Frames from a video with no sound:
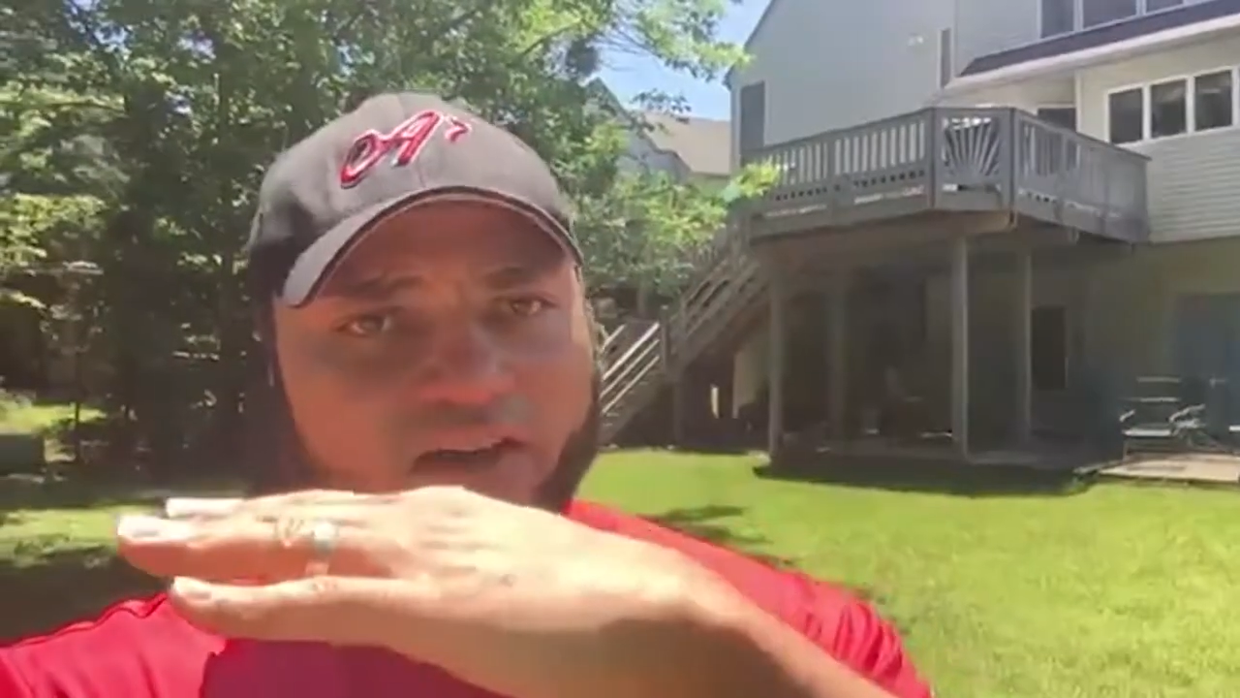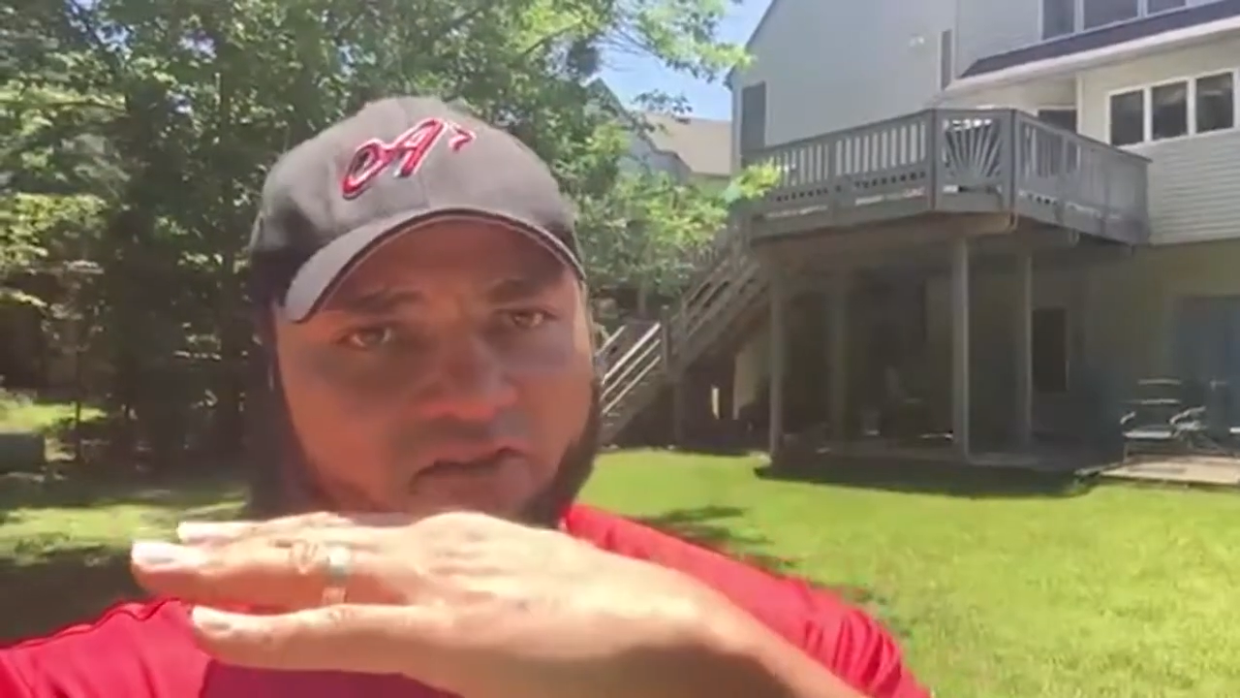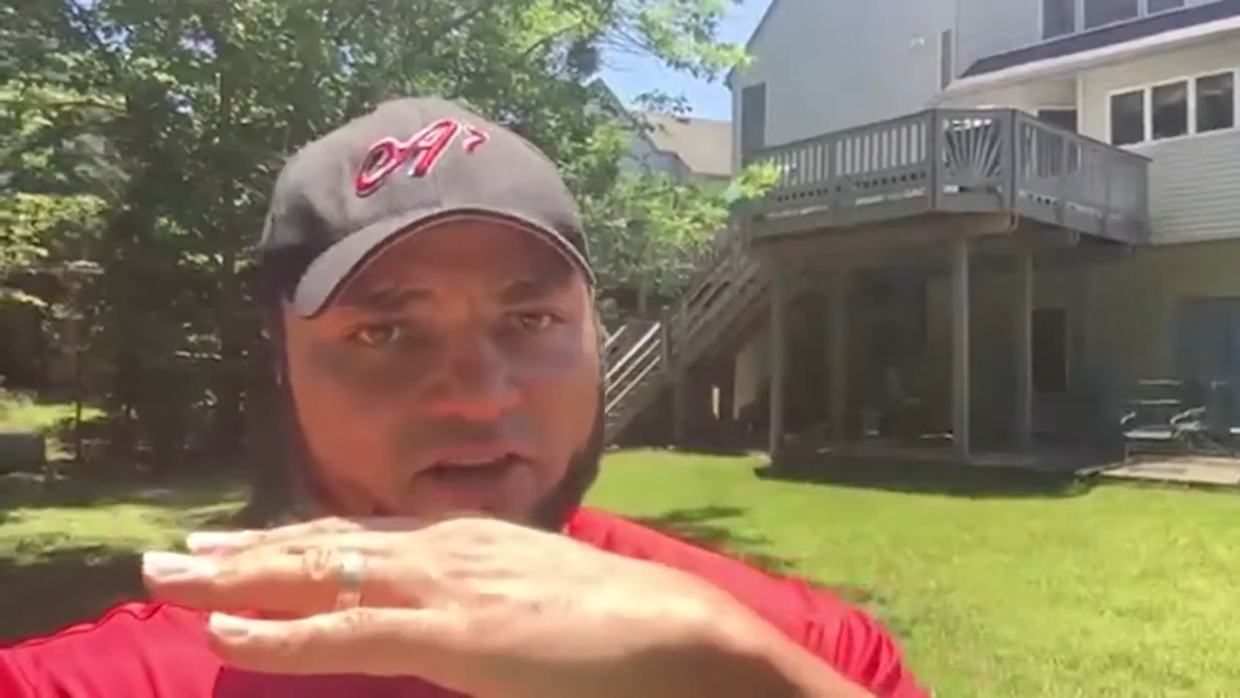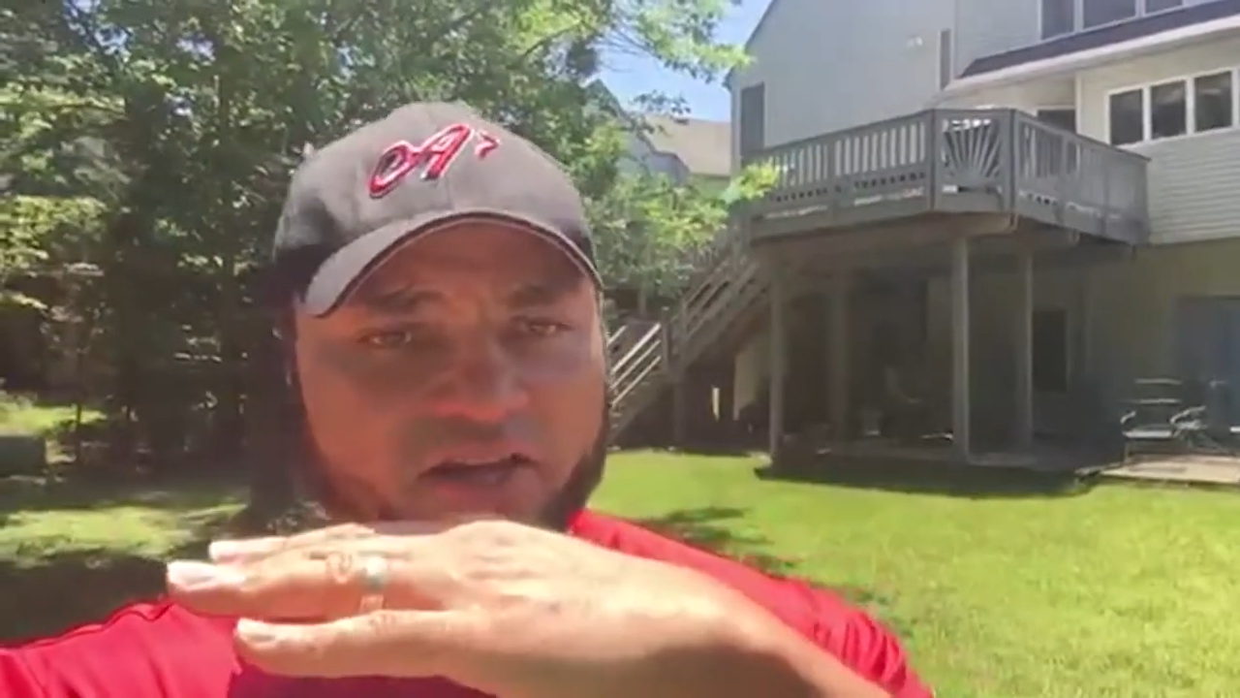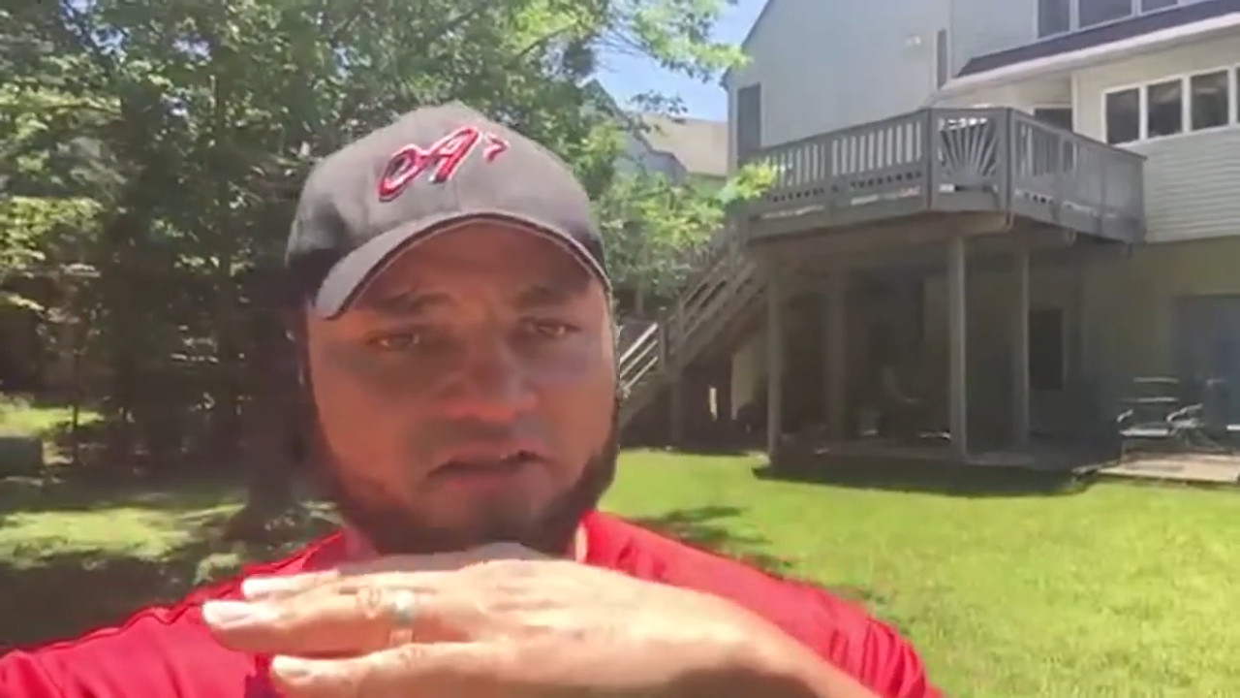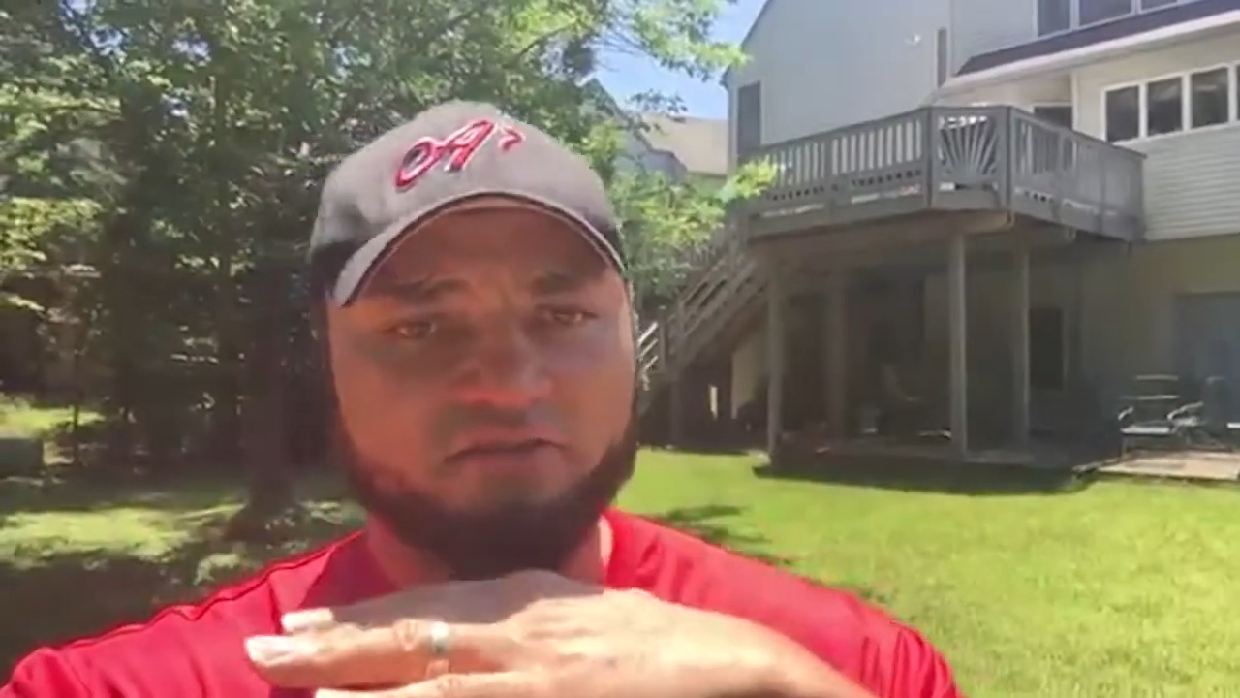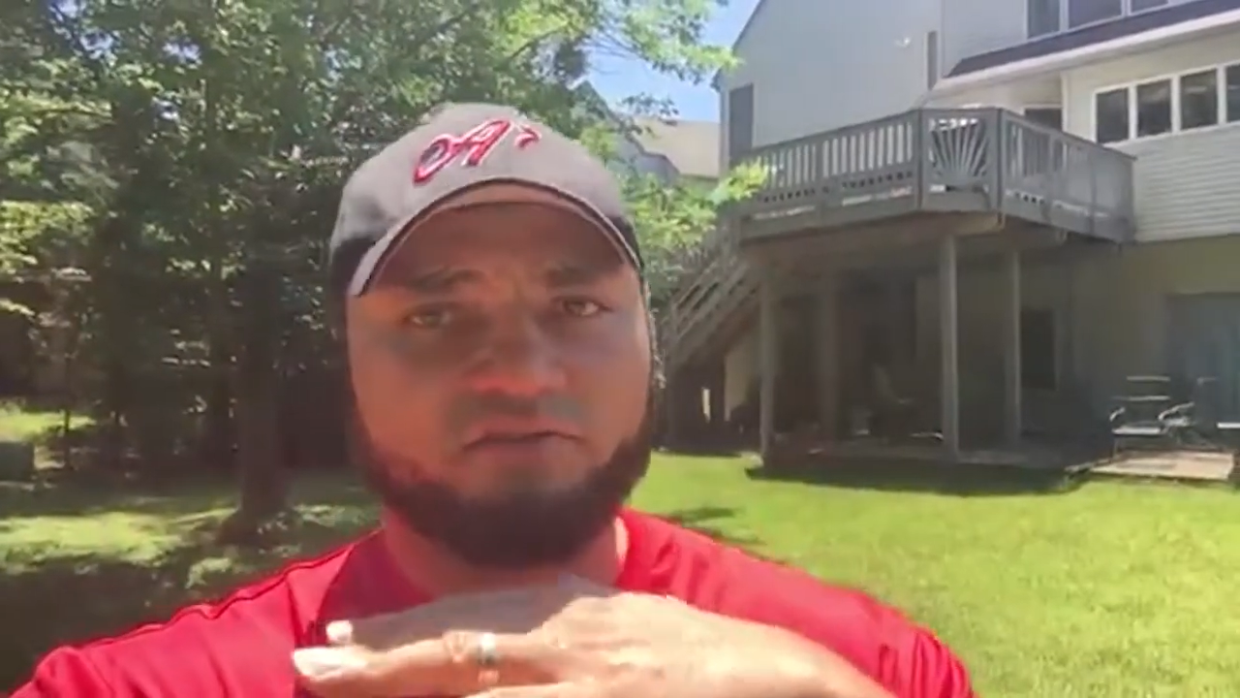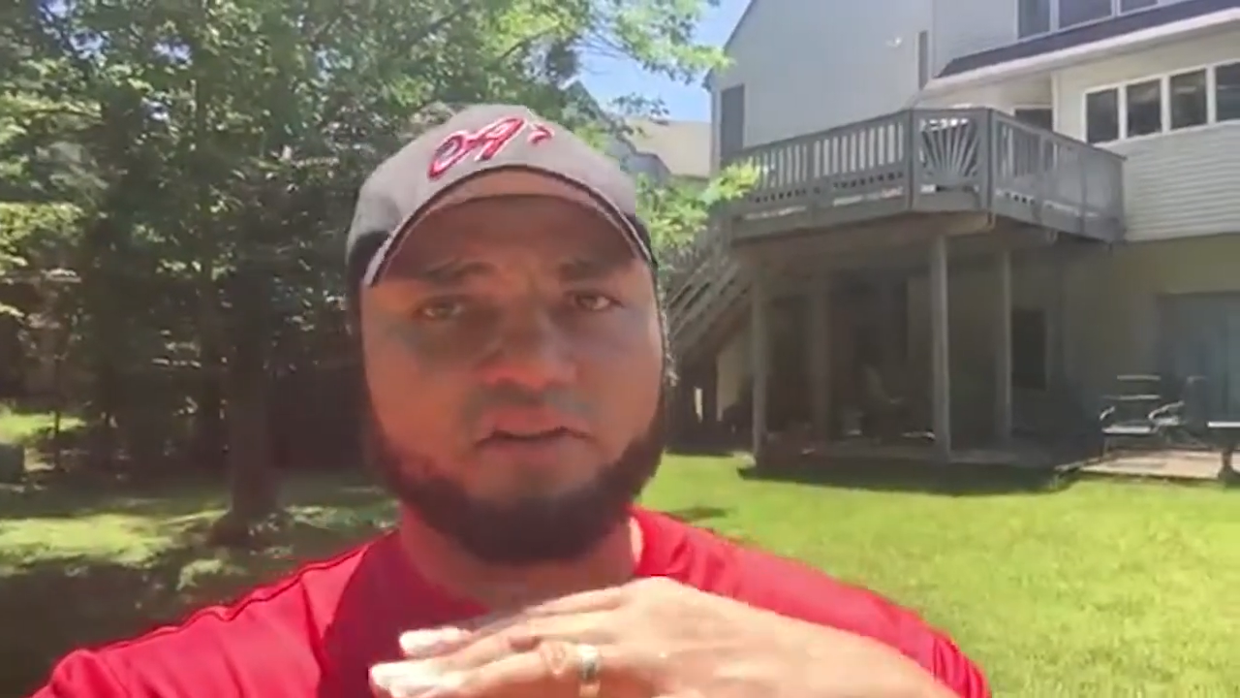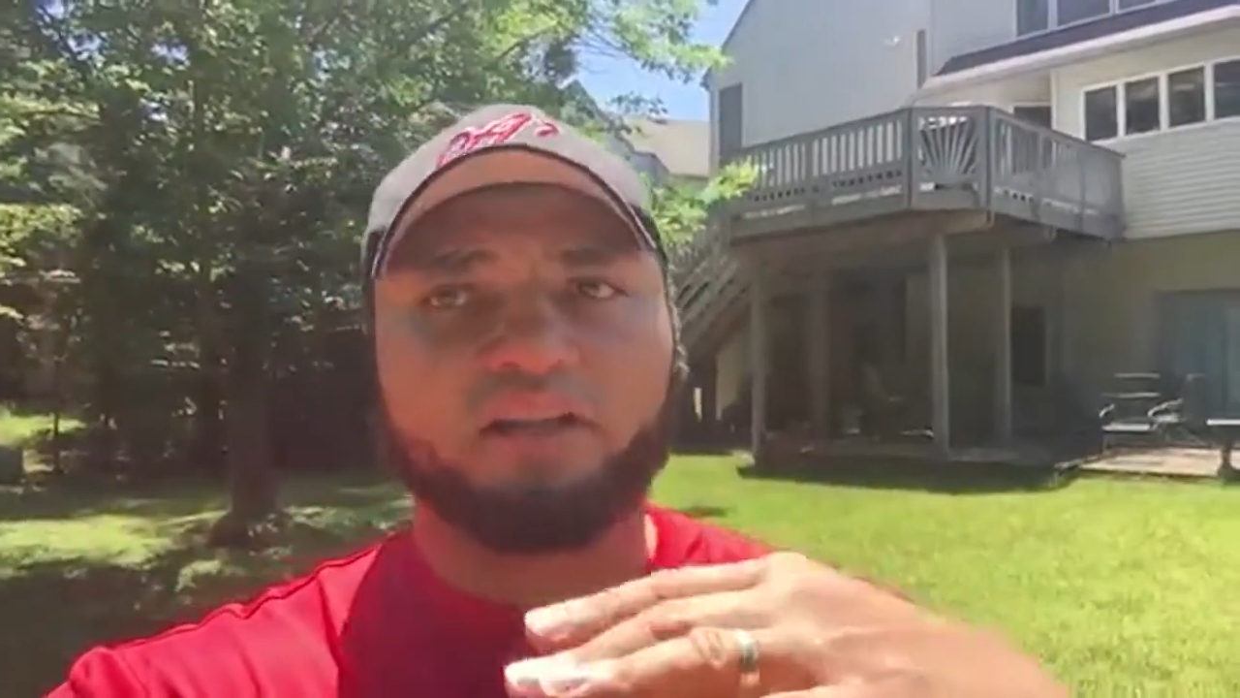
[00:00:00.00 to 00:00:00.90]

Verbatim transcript: foundation for